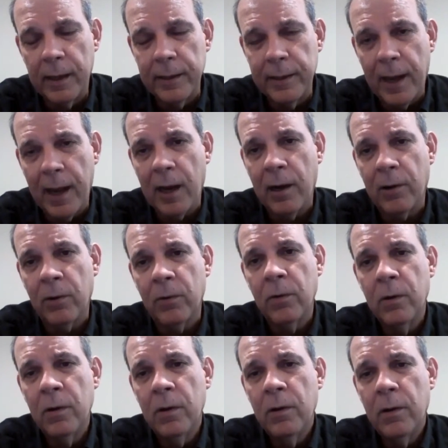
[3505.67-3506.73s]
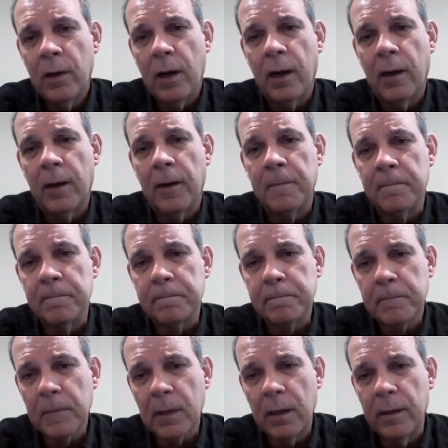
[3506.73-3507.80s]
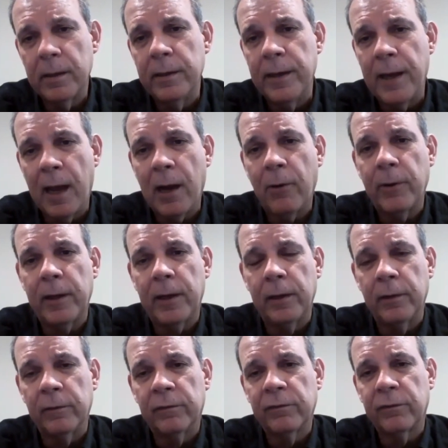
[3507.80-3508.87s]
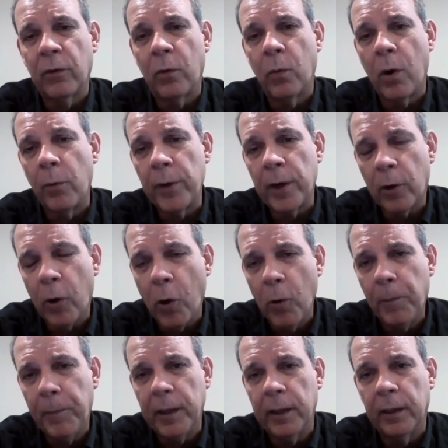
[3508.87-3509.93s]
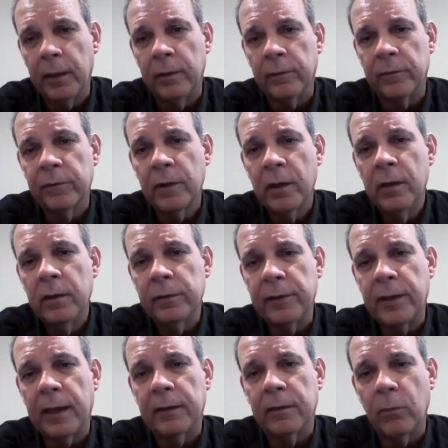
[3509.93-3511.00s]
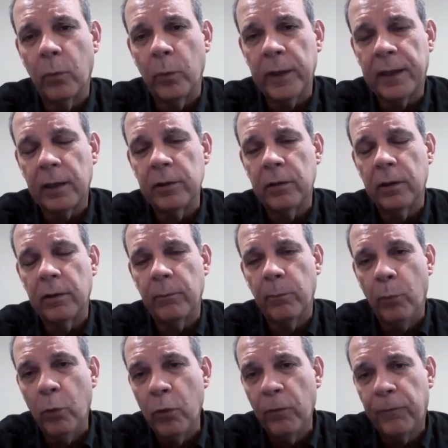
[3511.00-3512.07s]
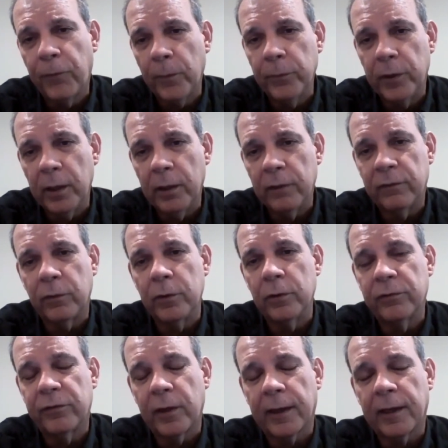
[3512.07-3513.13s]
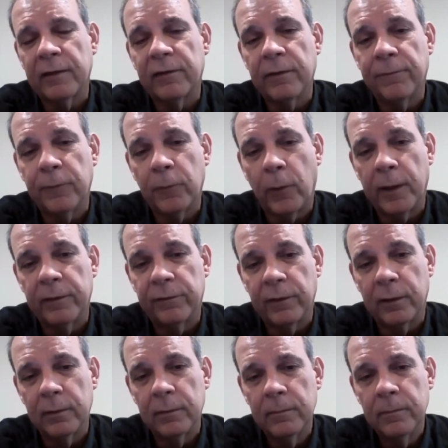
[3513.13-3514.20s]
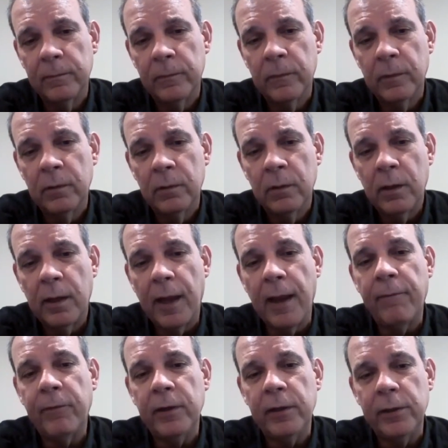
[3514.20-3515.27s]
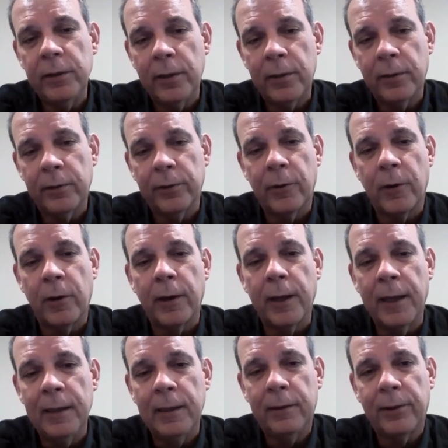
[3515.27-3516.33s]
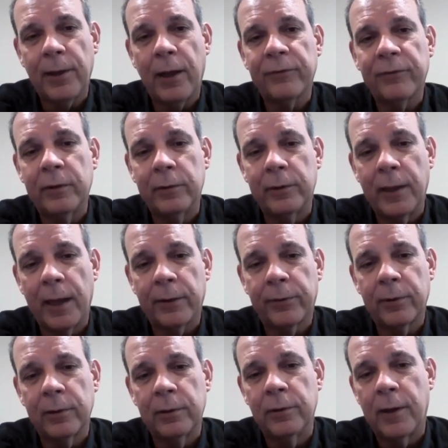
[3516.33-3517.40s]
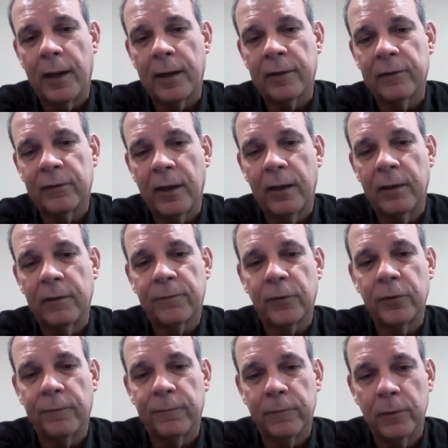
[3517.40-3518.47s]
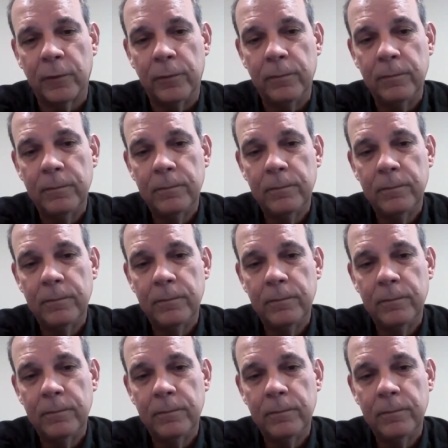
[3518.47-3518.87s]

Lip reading: Now it is. So what we're hoping is that we can move from this to use it against influenza. Every year, there are 80,000 deaths in the United States from the flu.